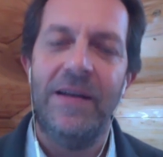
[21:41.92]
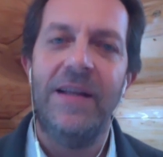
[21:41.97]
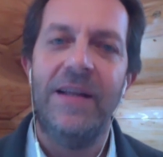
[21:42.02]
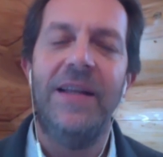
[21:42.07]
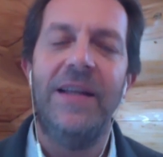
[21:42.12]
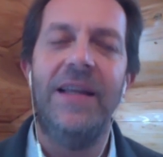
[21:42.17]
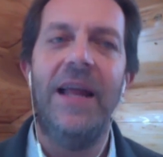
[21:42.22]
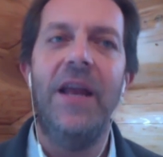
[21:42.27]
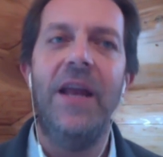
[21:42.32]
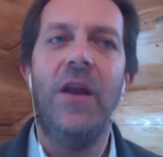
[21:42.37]

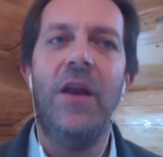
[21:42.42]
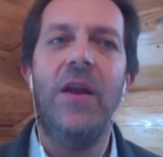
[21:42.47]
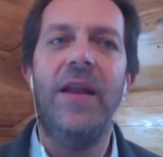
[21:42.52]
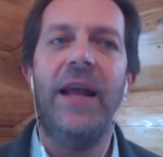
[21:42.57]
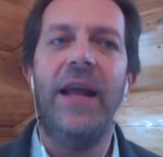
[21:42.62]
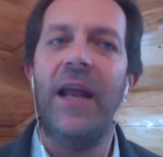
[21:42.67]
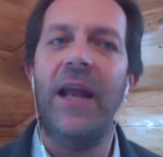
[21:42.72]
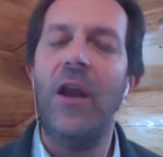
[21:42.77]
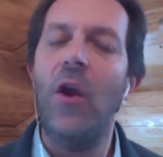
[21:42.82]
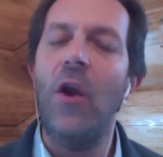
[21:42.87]
then they
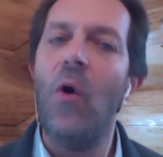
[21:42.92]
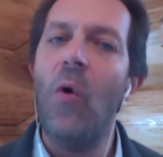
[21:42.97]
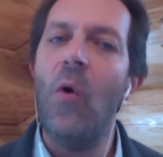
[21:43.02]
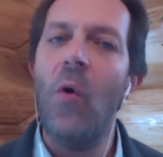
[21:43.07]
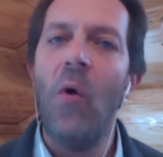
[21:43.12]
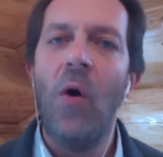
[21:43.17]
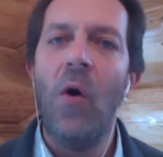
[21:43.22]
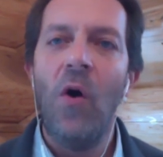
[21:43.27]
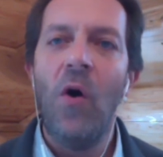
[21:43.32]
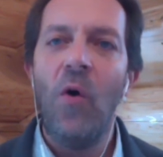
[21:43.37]
can know
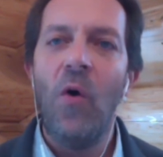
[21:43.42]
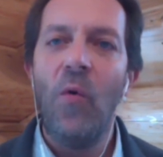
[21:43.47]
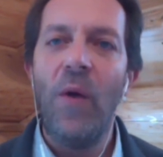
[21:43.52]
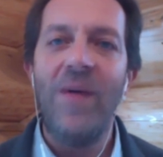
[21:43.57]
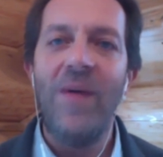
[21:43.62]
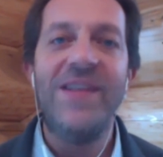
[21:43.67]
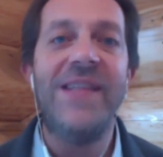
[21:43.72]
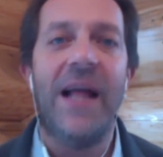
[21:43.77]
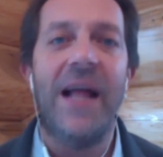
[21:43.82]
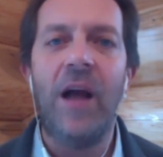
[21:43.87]
where
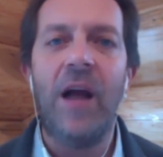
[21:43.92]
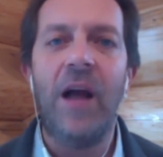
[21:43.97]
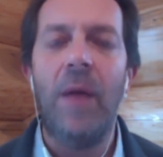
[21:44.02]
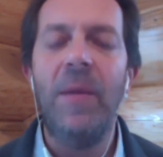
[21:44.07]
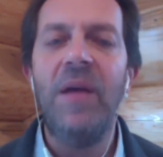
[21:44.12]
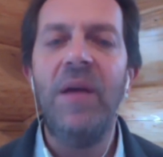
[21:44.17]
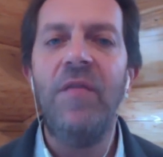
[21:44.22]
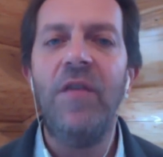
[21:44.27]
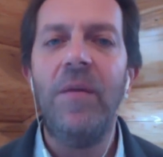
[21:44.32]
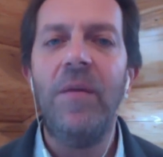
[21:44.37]
is that coming
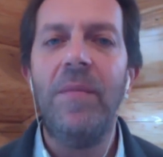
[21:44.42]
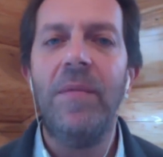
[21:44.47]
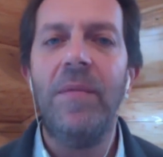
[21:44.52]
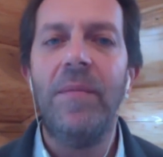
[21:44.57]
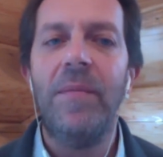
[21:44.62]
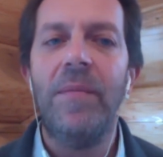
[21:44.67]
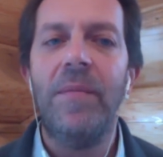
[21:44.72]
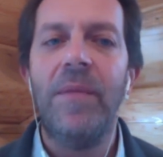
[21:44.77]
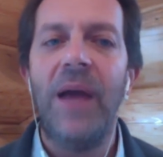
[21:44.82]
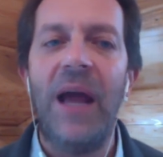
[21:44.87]
from
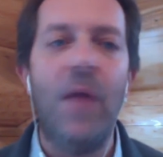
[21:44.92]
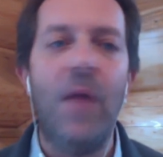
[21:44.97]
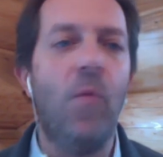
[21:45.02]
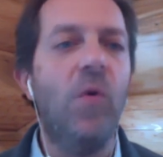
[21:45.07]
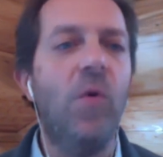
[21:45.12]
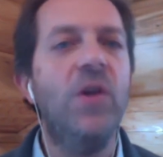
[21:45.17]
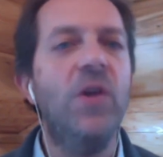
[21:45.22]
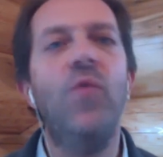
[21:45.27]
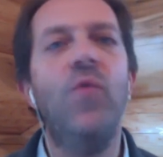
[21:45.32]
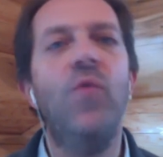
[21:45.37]
and
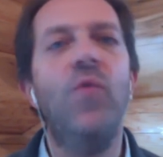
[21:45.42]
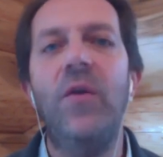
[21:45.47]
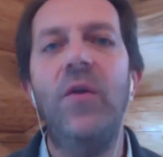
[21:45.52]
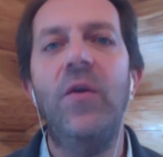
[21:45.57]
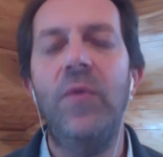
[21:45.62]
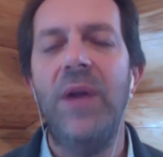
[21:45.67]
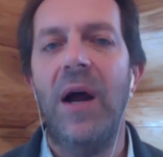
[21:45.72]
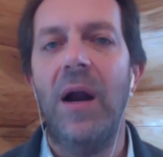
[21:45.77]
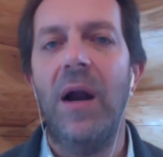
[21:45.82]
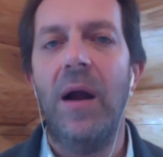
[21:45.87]
what do i do
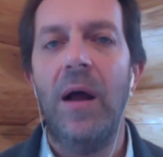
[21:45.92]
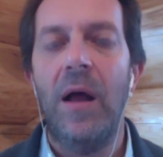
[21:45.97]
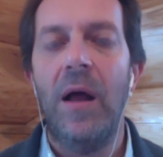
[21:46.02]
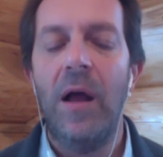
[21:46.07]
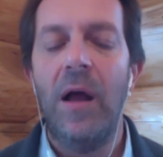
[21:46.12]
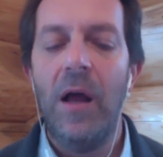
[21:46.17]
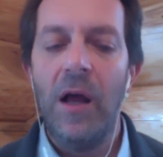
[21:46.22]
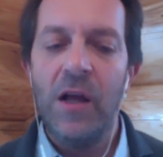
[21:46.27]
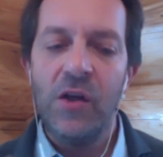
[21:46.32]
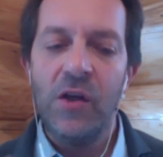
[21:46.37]
now
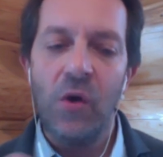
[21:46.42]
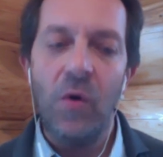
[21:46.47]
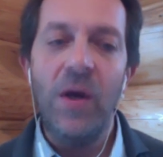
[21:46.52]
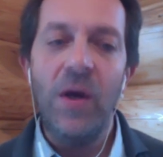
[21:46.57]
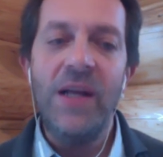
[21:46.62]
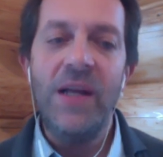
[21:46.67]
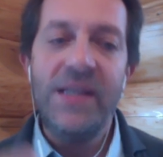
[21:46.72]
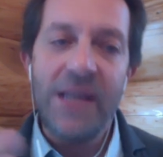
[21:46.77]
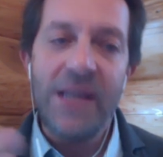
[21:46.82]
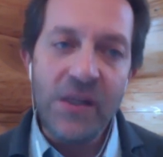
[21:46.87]
so
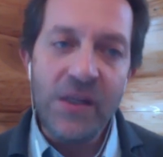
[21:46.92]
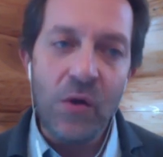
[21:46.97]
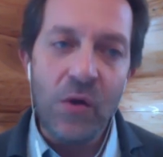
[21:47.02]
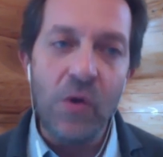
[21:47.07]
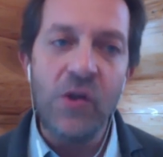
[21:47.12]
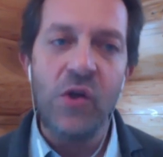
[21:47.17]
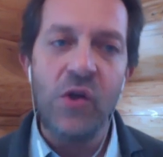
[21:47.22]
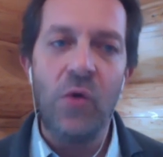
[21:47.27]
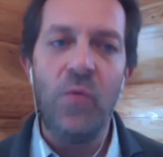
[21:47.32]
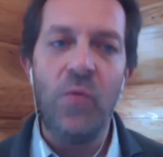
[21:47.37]
it's it's
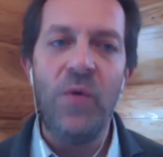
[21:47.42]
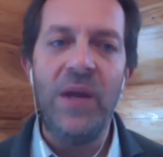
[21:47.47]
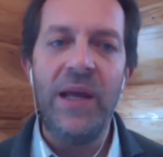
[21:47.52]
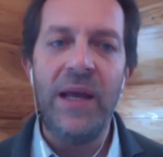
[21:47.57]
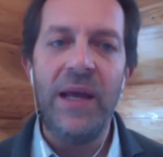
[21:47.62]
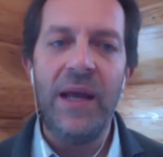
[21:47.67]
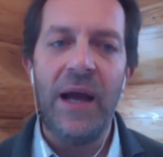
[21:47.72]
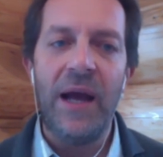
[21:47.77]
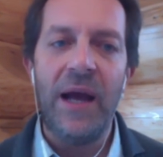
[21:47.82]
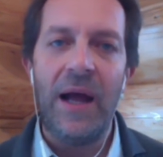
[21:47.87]
also
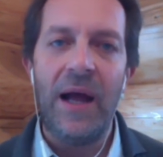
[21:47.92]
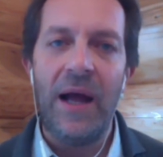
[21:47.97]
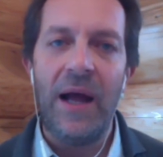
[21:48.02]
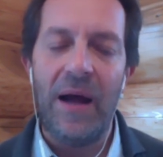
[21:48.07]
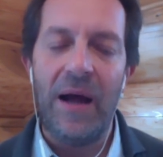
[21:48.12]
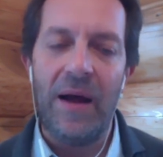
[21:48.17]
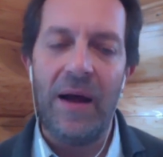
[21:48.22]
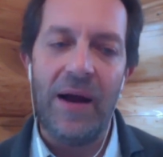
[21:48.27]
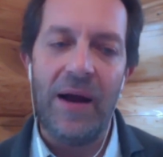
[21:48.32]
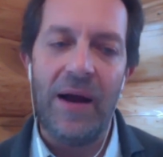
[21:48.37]
really uh,
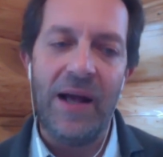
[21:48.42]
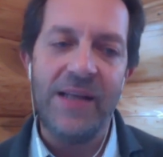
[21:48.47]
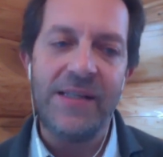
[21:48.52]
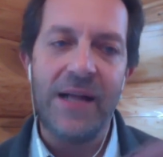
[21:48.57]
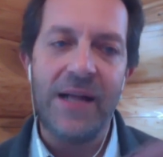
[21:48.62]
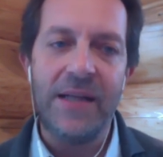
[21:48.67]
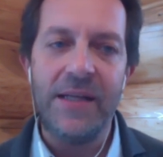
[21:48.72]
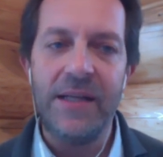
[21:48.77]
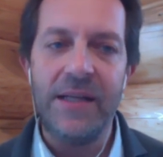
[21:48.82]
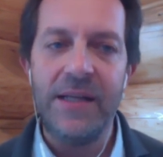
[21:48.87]
how i
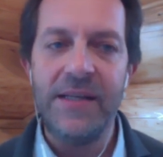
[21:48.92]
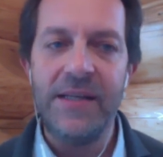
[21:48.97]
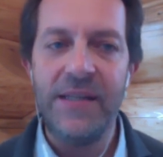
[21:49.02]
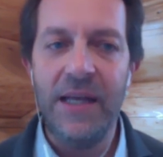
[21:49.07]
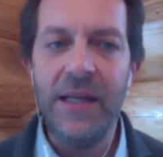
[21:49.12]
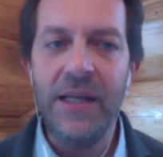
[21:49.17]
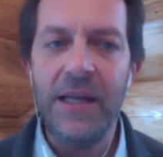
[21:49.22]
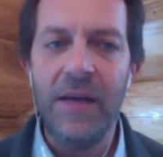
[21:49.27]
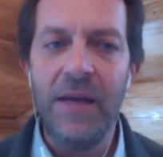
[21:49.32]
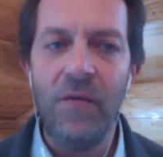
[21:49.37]
started this
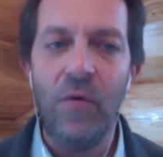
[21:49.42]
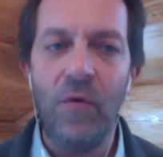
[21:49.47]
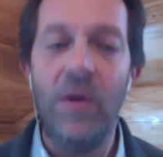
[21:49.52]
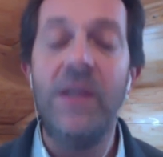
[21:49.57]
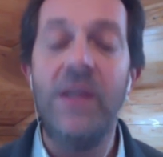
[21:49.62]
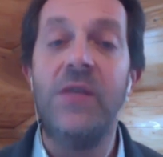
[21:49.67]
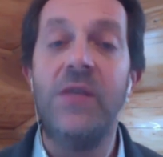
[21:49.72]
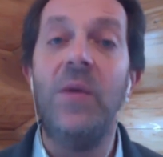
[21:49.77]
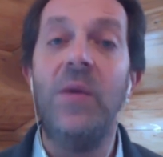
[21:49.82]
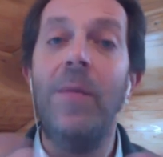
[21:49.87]
interview
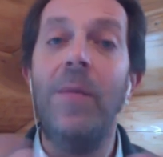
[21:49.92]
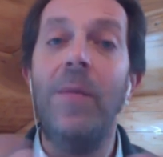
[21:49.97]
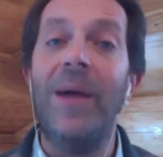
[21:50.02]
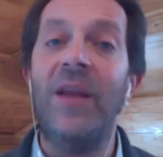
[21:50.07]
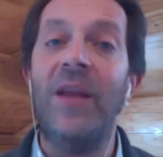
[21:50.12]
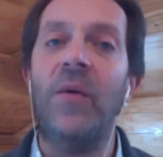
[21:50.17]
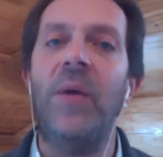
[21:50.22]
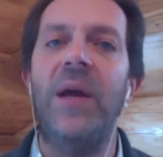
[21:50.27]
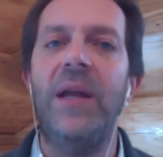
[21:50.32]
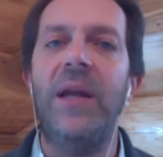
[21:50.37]
it's really about
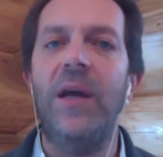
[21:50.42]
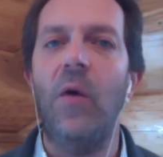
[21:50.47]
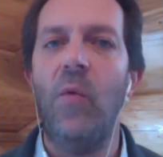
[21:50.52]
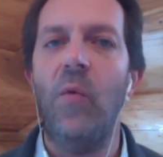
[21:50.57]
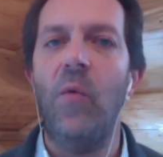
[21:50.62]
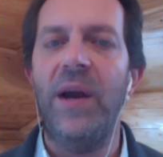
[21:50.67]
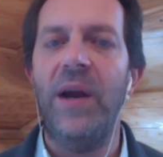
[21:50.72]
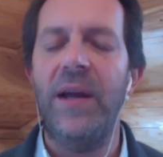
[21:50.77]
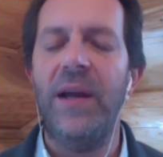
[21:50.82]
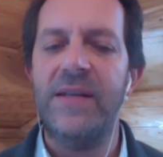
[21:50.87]
creating
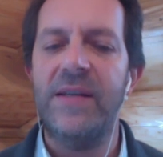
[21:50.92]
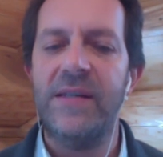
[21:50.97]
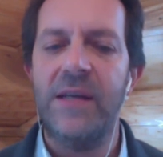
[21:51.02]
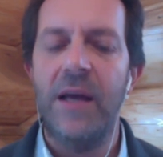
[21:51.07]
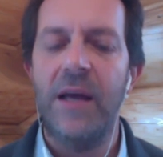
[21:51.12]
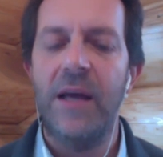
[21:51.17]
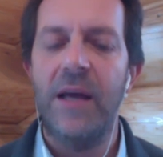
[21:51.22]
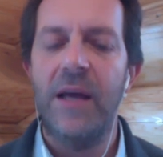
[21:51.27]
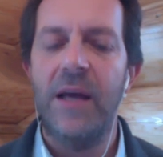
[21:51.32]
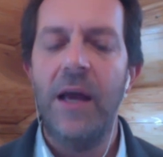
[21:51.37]
awareness
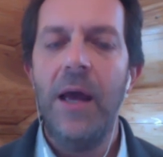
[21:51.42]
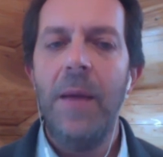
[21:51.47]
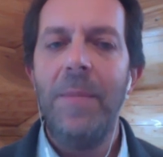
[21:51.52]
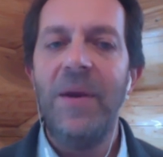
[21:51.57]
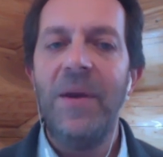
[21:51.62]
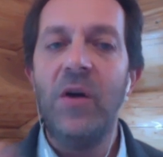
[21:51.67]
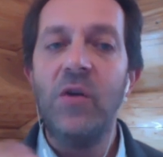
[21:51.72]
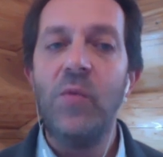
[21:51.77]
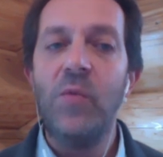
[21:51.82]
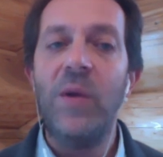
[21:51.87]
yeah
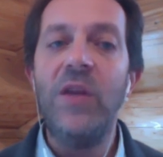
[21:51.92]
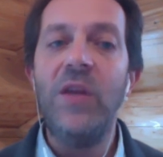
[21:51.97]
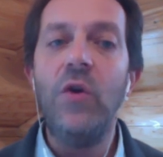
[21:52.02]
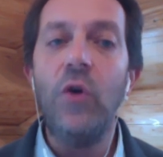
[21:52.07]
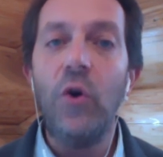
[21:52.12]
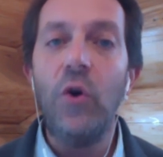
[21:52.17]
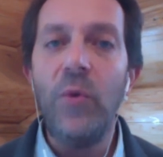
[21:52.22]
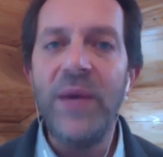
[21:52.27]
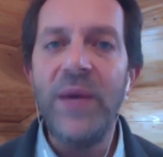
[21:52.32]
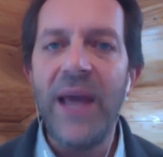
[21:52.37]
because yeah. when you
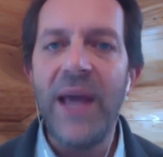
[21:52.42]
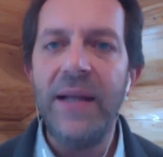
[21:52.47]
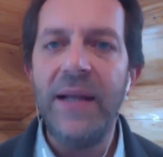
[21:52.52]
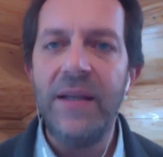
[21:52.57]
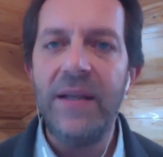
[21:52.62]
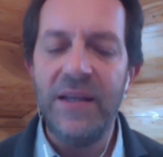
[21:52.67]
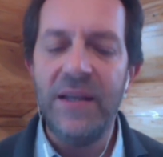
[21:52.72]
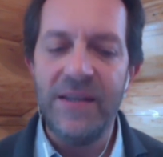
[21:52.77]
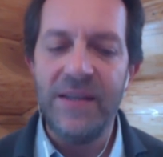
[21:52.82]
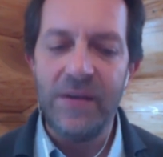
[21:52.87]
create
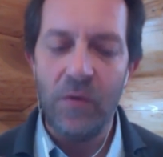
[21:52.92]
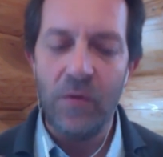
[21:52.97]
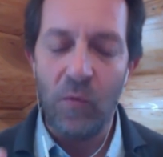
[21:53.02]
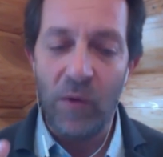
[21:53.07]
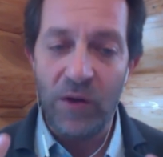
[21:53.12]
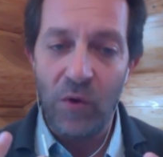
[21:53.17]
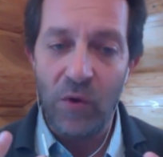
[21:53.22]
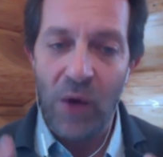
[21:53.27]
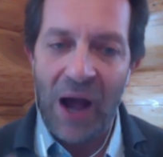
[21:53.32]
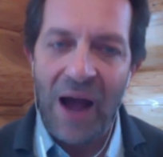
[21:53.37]
this when
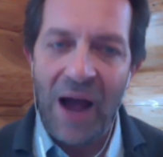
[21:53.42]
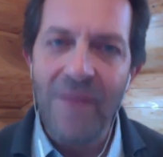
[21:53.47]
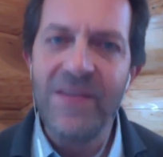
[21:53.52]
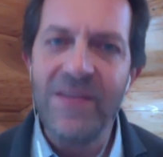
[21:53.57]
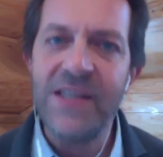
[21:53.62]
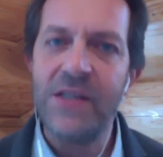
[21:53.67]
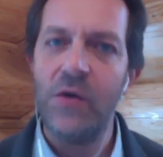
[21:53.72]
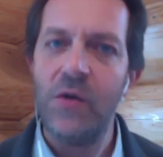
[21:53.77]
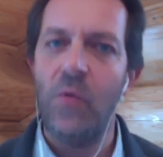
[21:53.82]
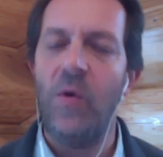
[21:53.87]
you have
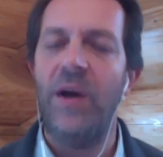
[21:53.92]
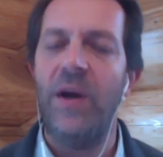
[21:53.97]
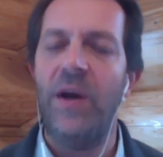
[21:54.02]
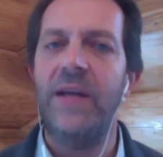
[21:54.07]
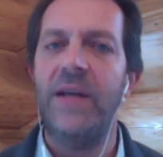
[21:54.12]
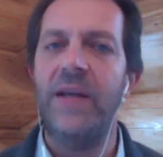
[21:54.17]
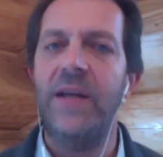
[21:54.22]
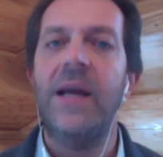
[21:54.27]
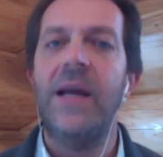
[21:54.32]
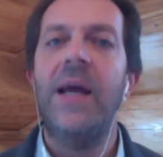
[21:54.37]
this
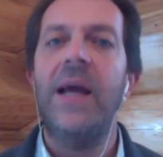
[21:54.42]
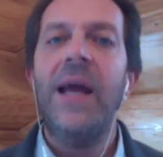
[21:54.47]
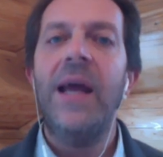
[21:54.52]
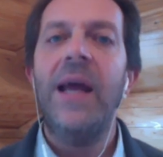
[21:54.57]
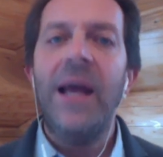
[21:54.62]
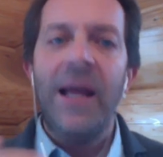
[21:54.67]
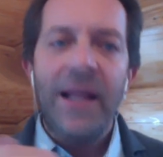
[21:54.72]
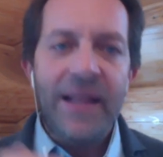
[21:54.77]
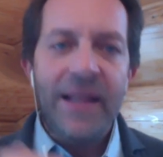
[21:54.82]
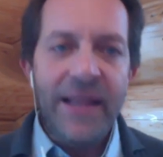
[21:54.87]
awareness
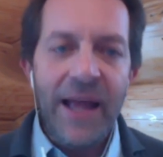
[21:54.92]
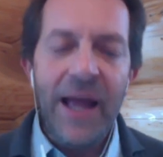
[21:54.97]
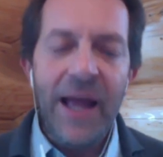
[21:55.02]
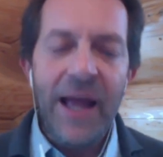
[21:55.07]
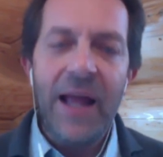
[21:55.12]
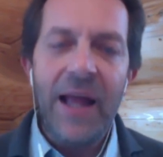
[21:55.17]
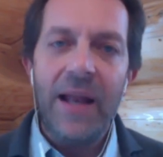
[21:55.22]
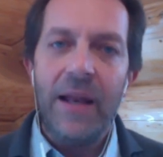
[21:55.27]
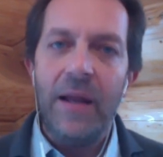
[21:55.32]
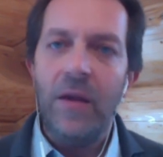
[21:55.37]

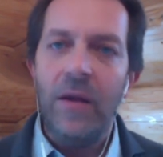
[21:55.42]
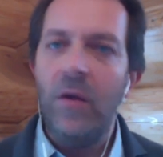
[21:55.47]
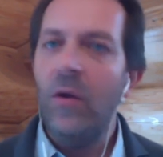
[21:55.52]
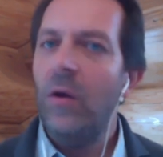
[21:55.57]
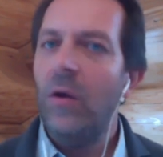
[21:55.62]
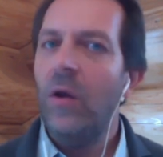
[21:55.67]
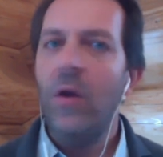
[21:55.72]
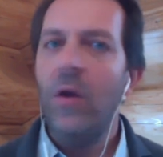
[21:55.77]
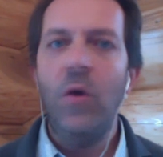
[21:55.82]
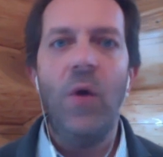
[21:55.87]
then
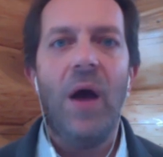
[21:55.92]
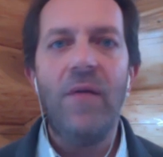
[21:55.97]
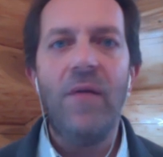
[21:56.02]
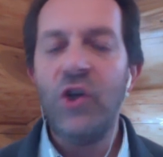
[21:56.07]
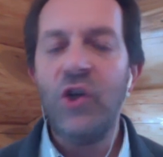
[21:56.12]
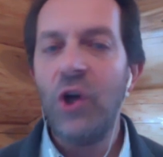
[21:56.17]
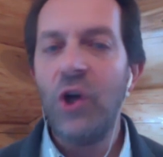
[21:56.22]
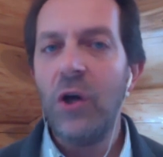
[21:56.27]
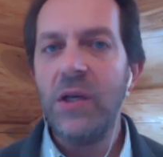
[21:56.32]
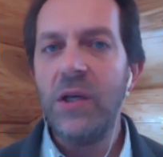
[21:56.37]
you have a
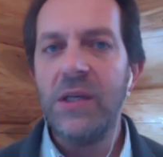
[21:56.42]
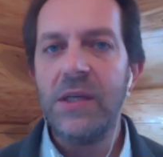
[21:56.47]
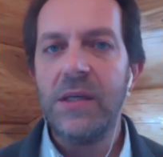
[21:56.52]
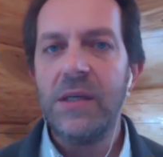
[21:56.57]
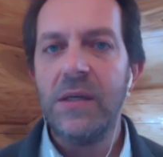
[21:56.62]
choice